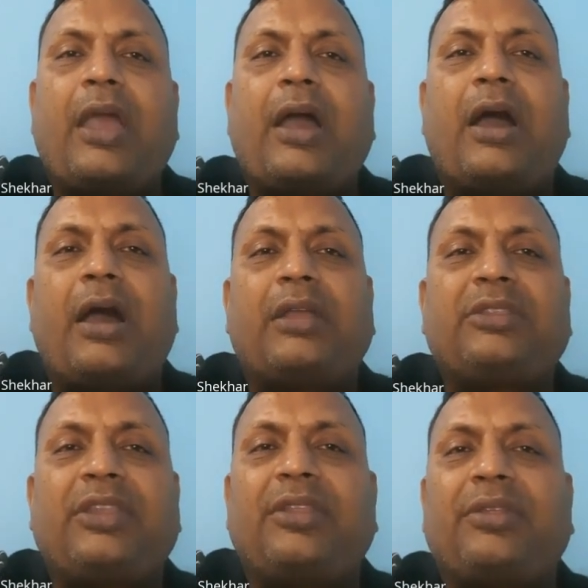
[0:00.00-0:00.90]
Uh,
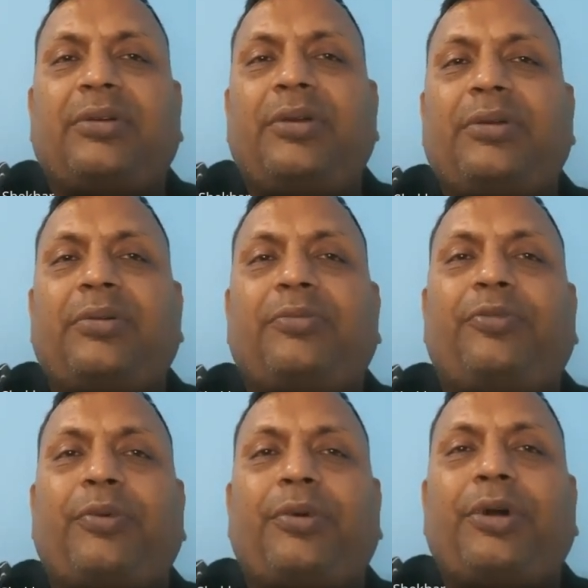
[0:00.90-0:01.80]

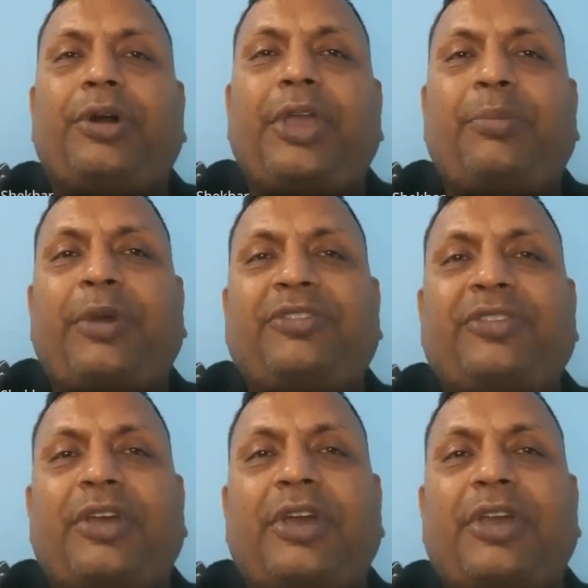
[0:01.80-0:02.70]
uh,
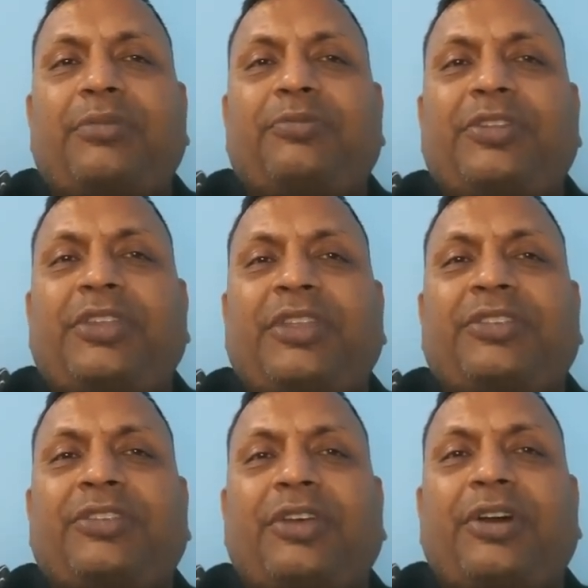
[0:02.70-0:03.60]
uh,
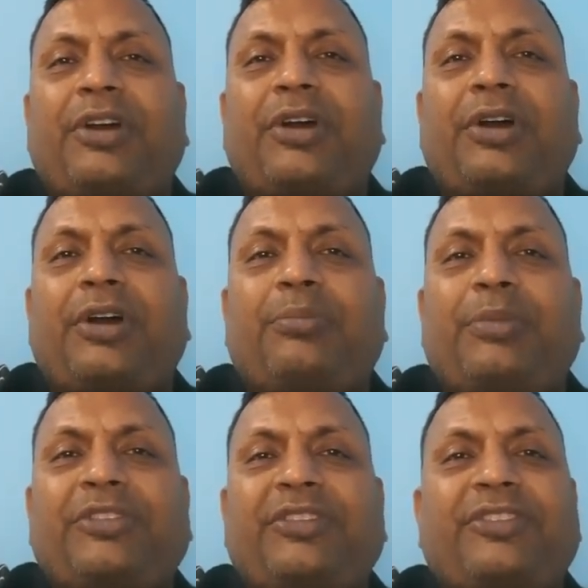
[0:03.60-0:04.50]
this uh,
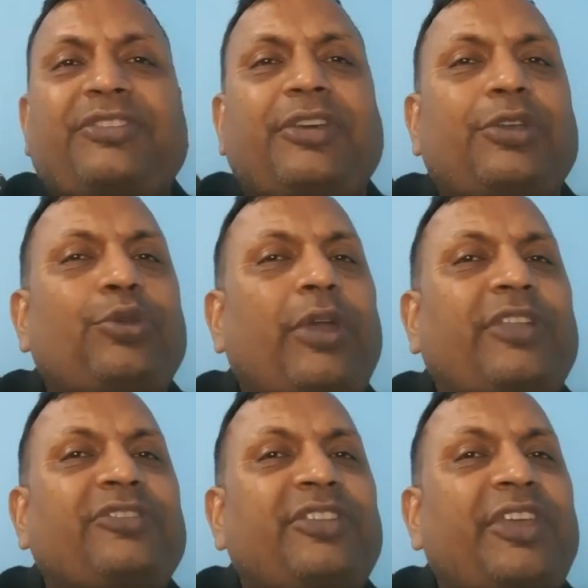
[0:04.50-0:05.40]
business uh, you
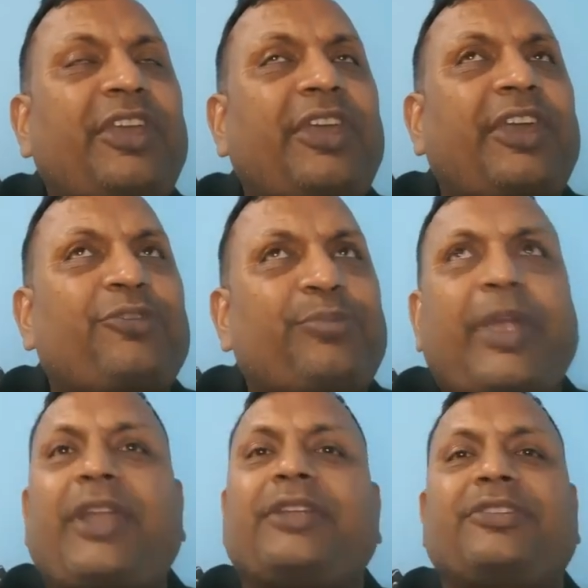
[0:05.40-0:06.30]
can say
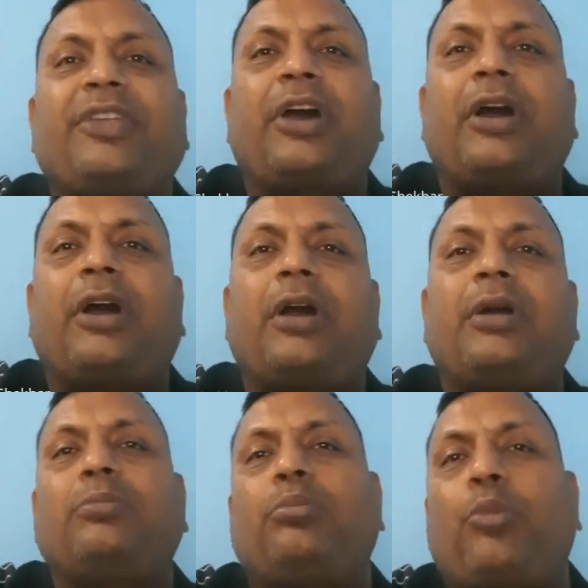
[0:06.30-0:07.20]
expands
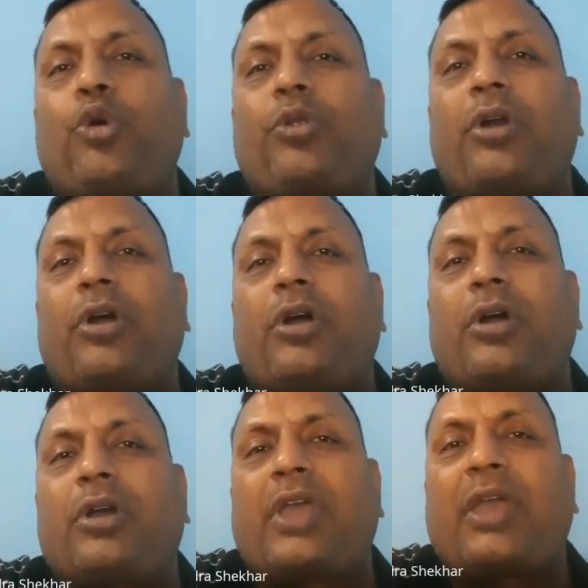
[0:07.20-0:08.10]
uh, more
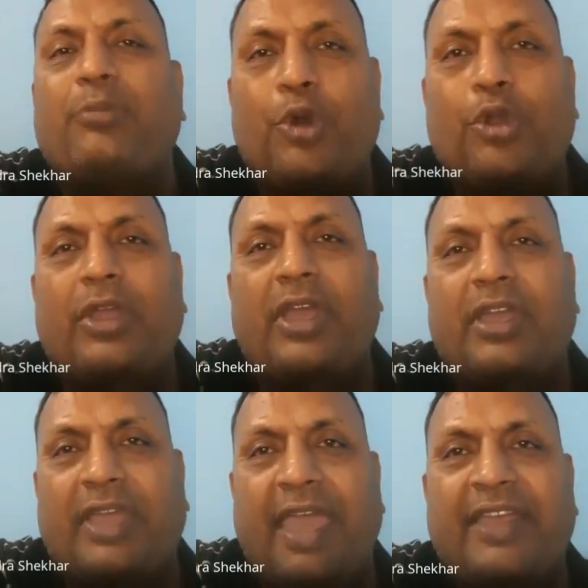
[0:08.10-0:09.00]
uh, more
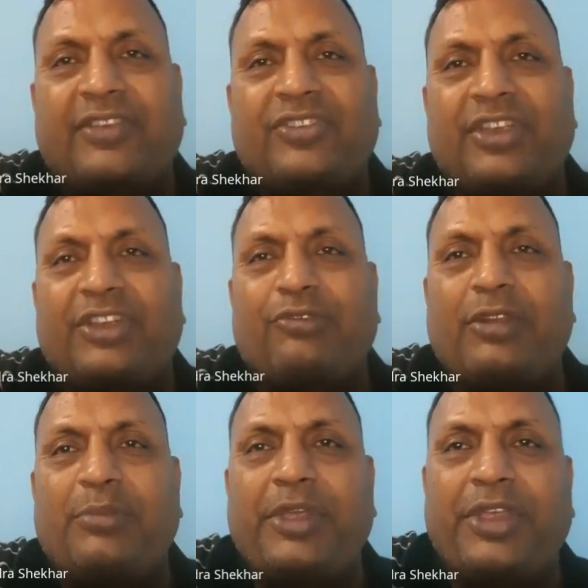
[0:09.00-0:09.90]
cash it
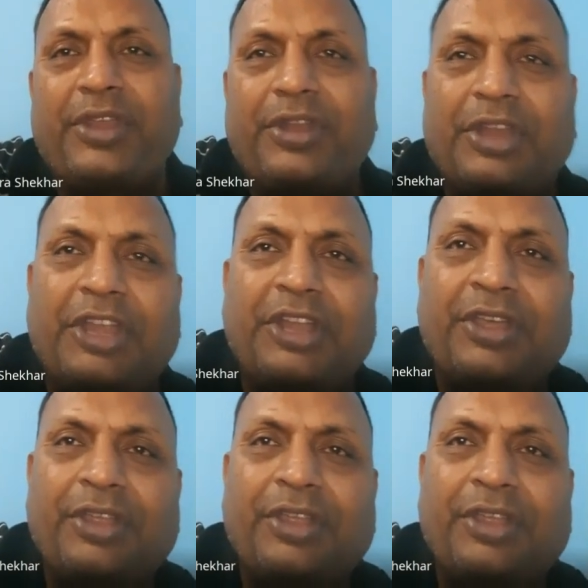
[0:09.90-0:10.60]
will be need